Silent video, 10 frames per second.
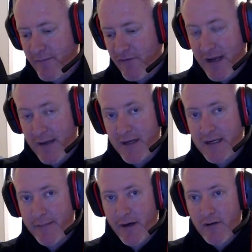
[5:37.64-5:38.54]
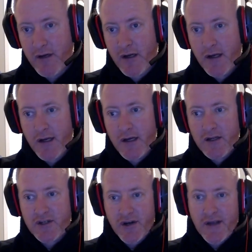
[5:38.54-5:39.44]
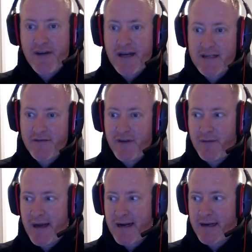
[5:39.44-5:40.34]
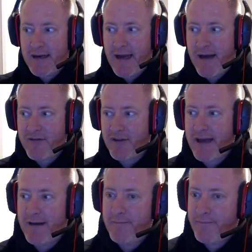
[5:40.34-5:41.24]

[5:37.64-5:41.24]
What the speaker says: VIP demo. So I'll give you guys some feedback after that.